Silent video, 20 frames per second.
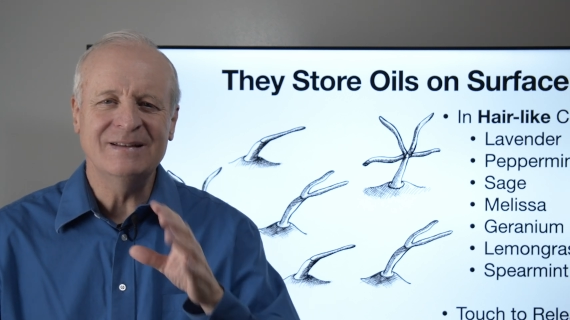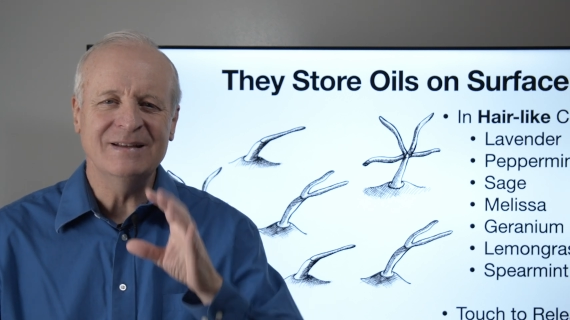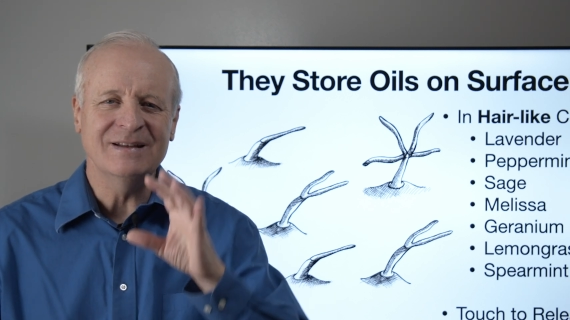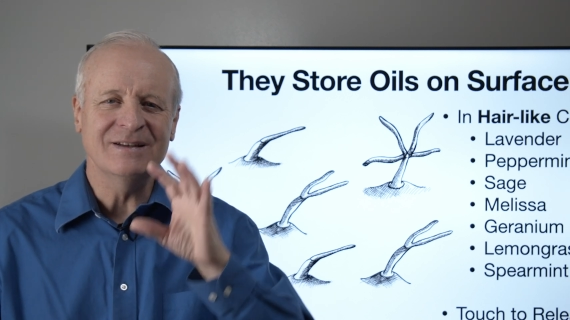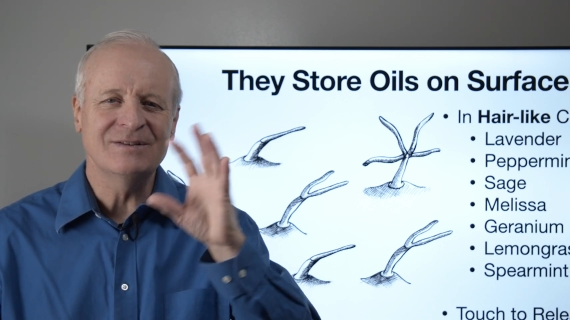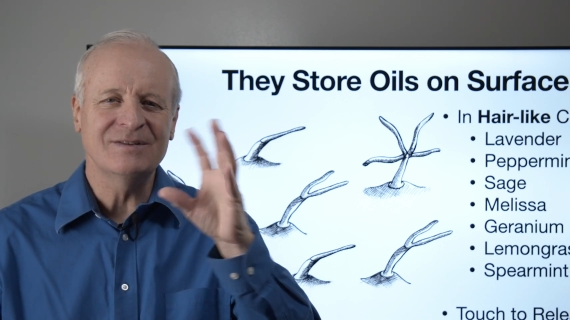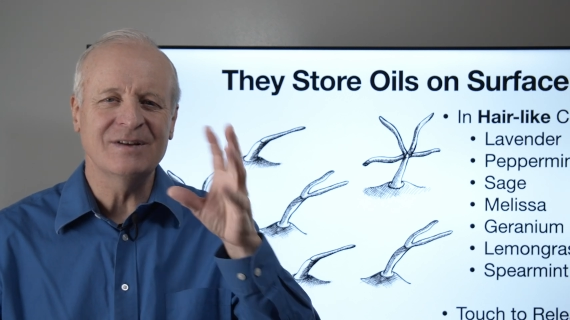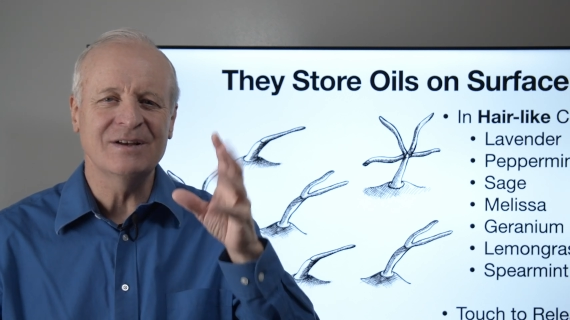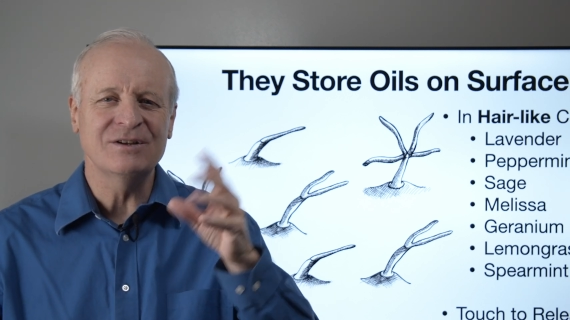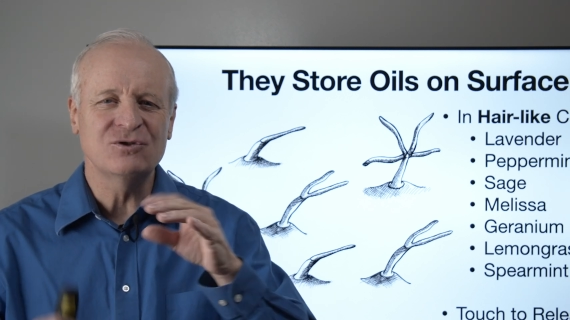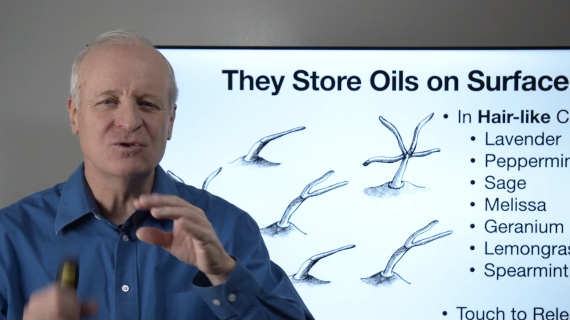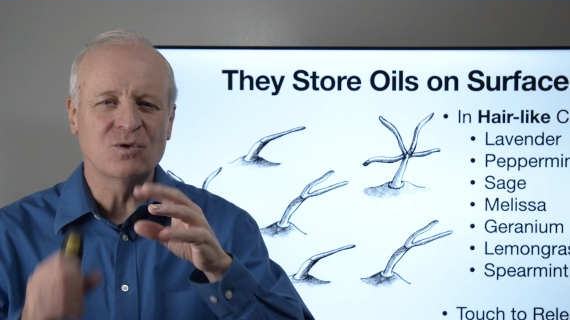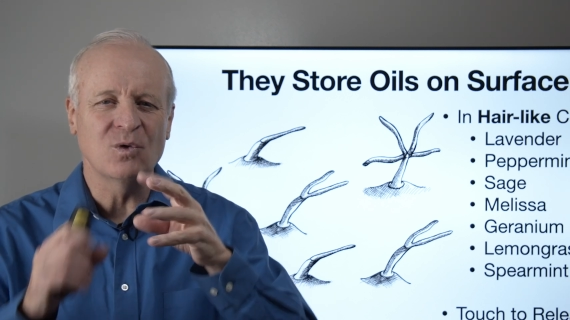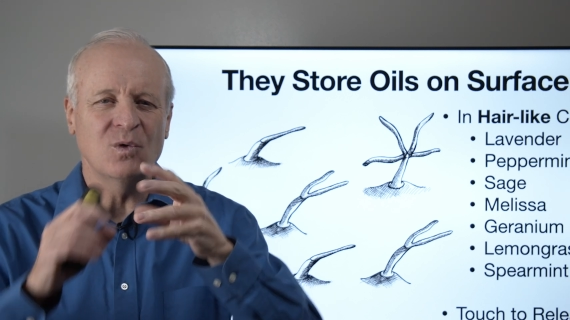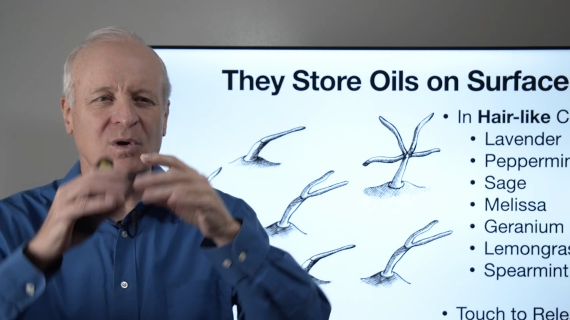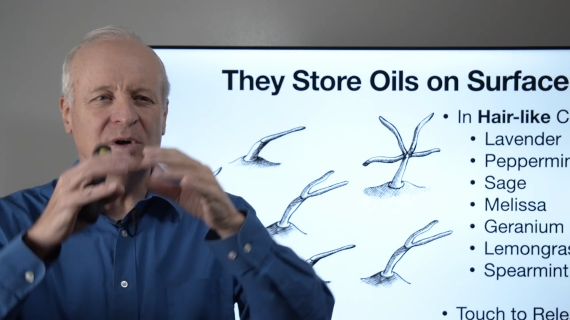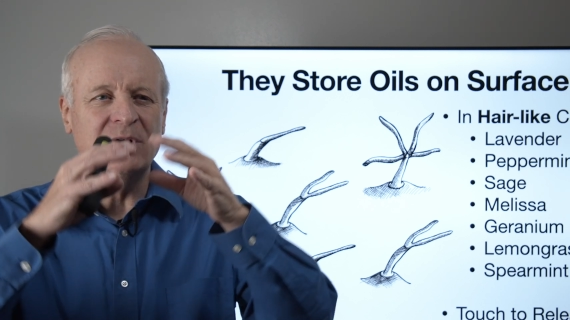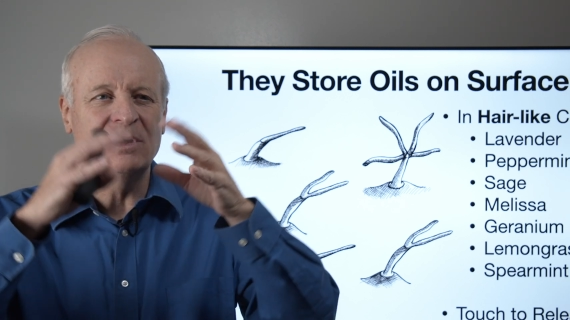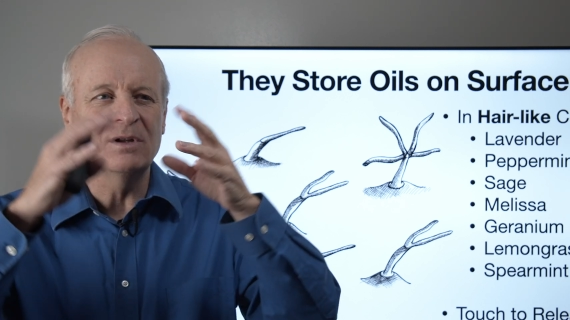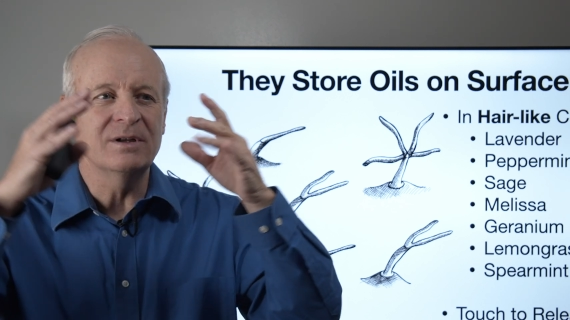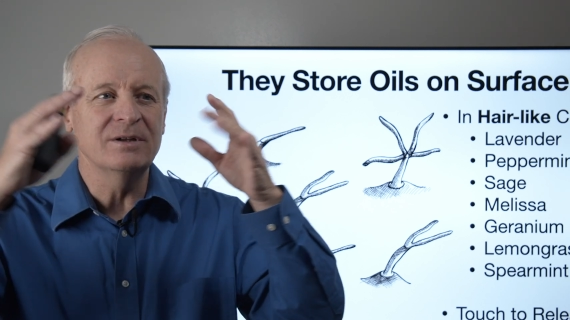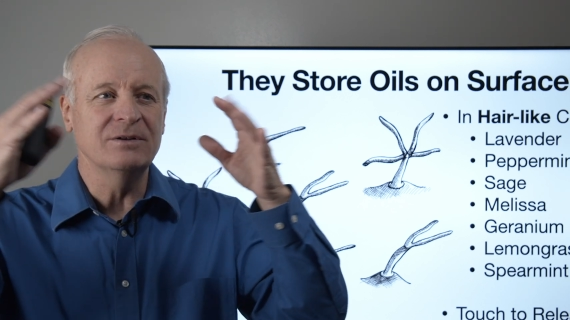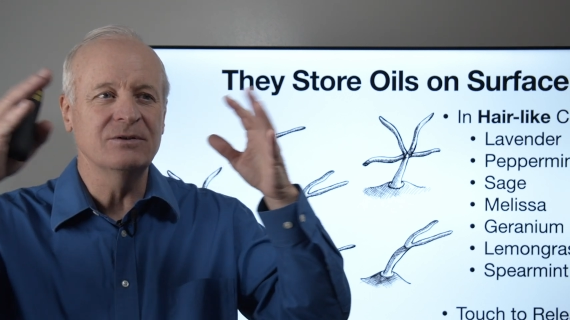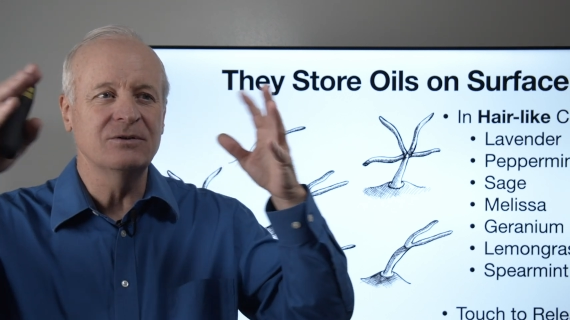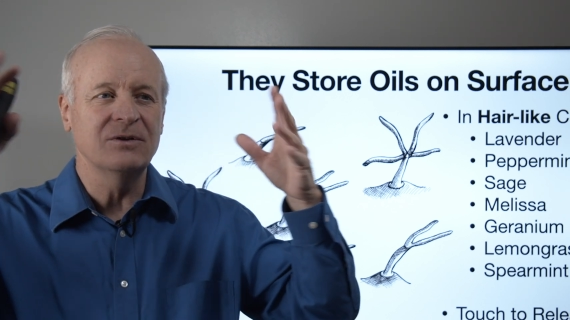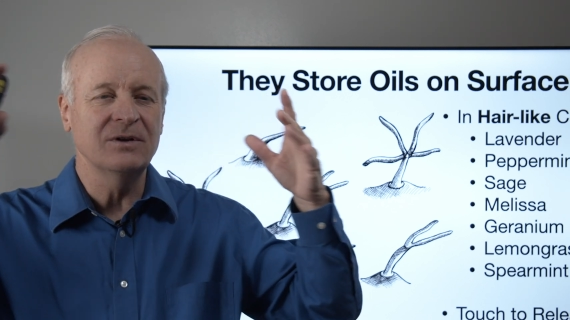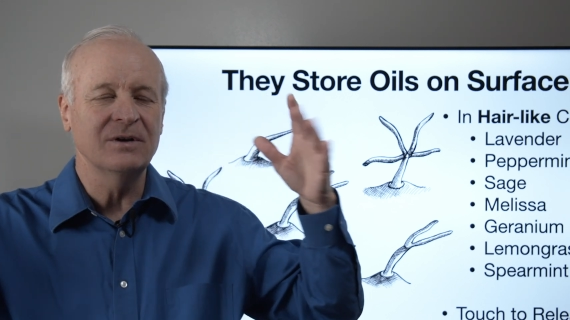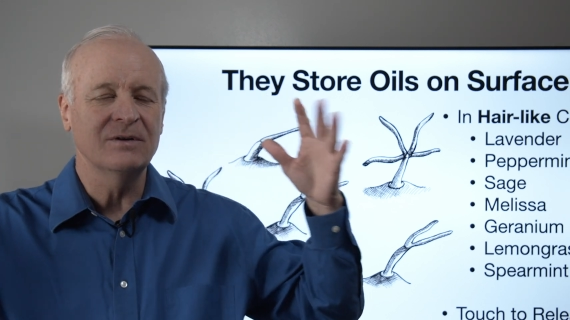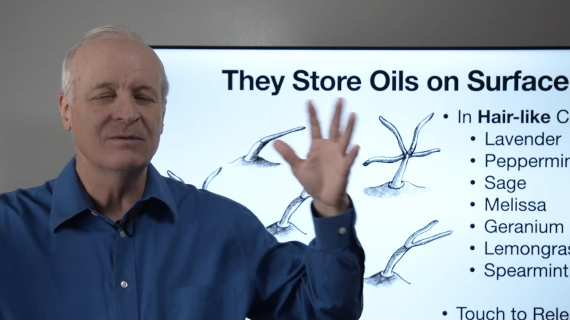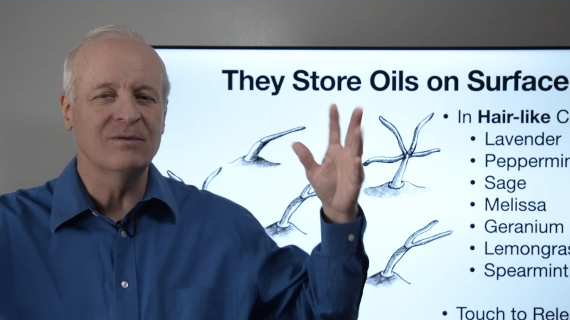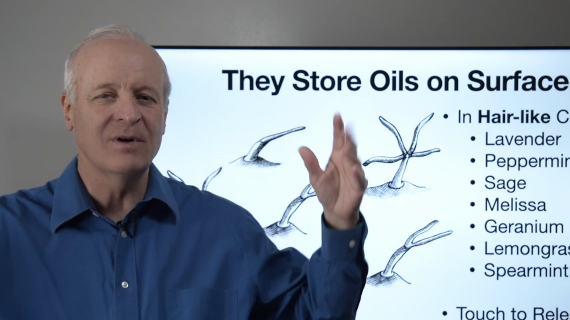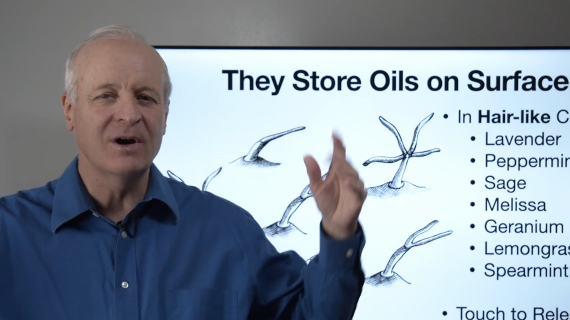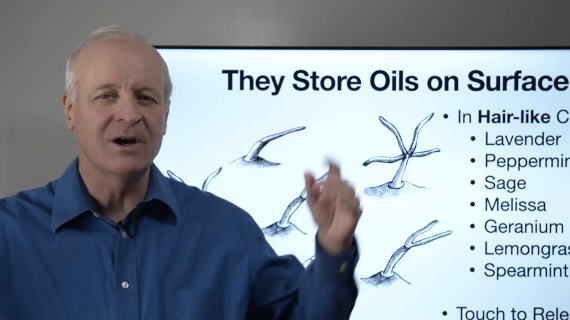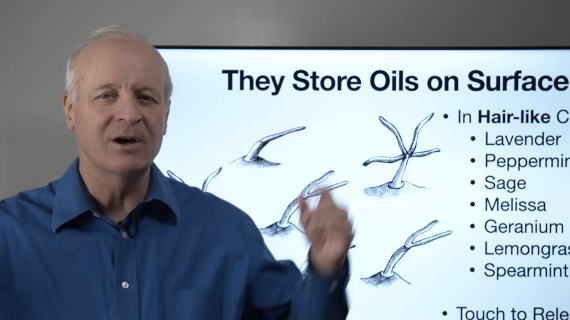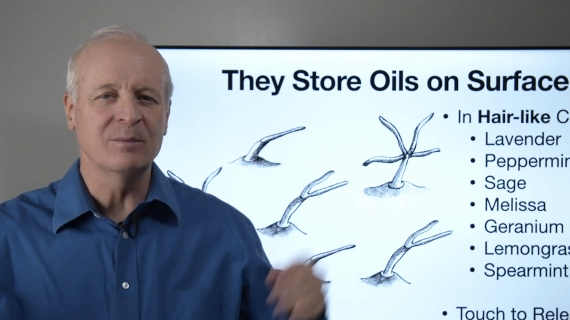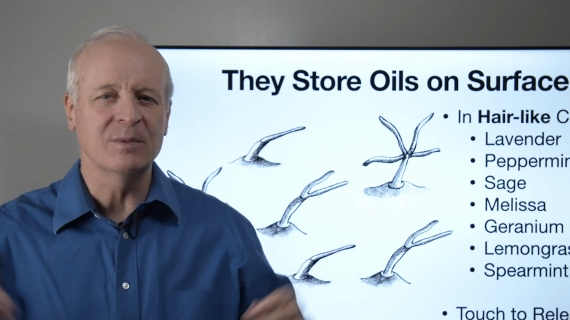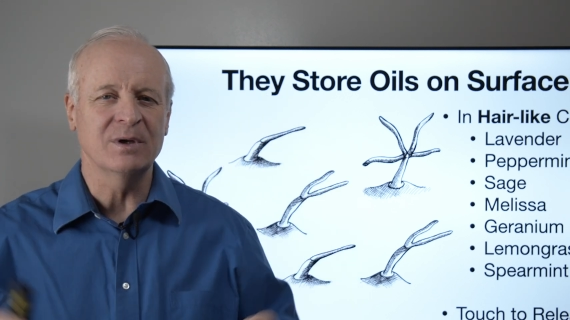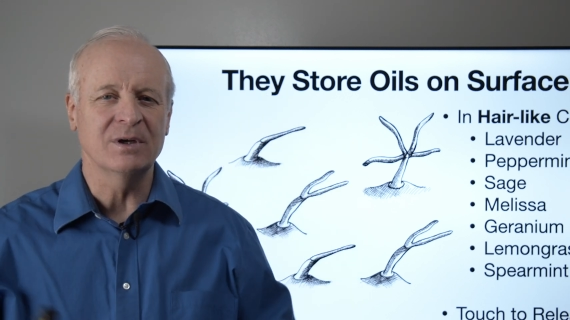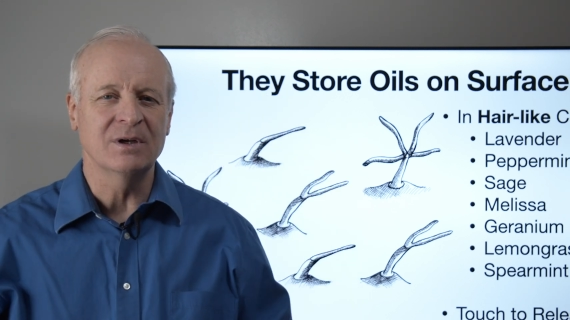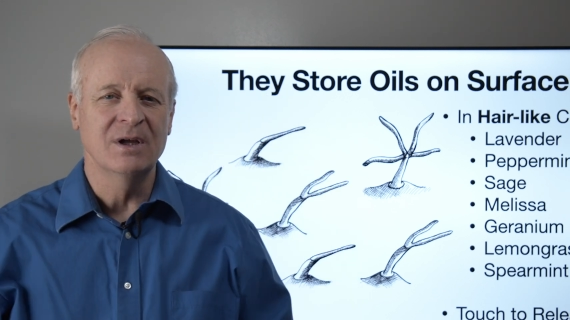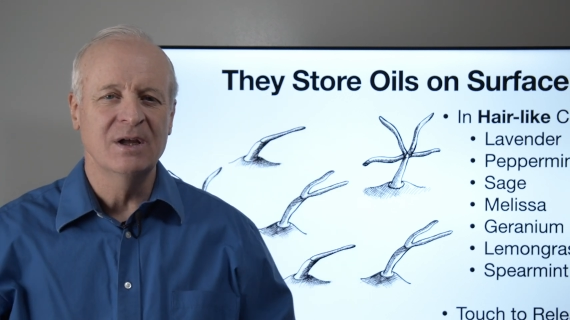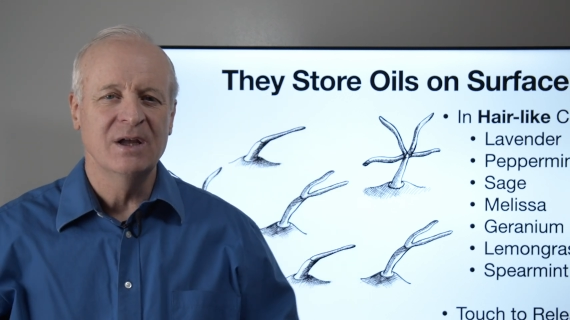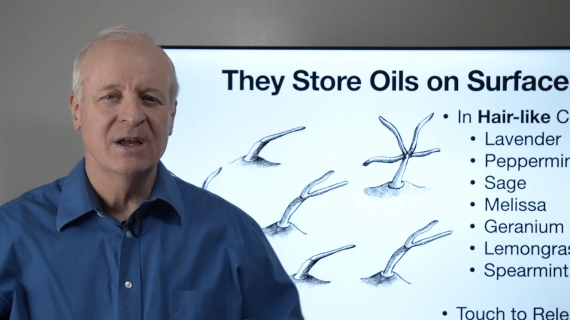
the essential oil into the environment.